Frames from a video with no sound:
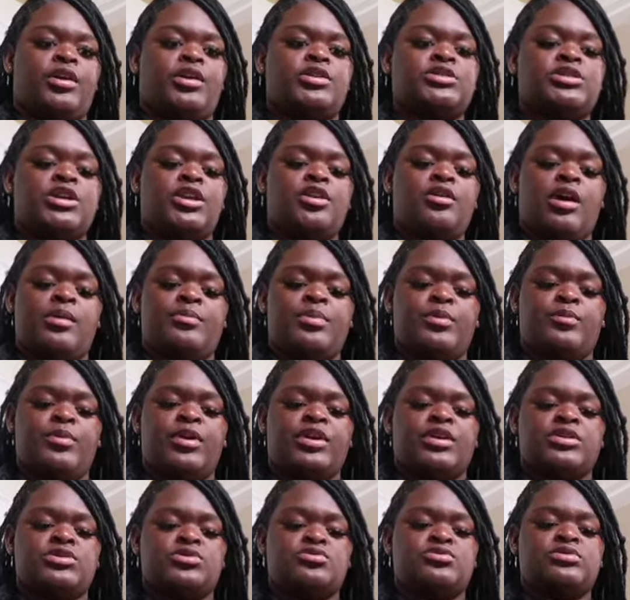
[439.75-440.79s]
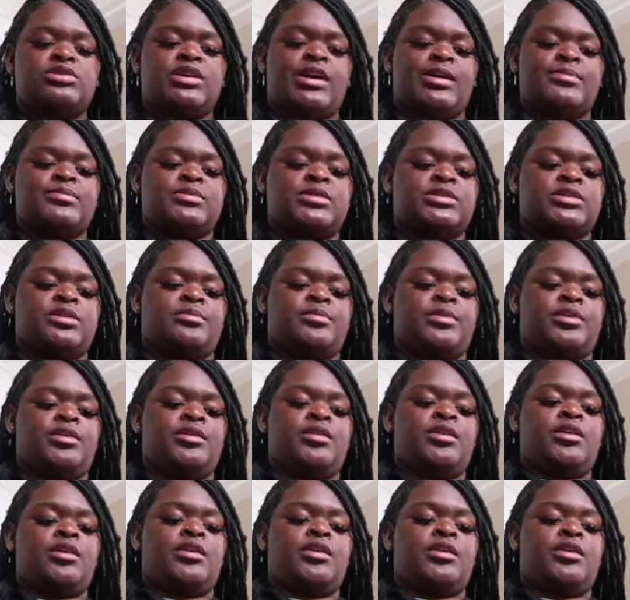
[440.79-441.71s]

because I know I've been working two jobs this summer.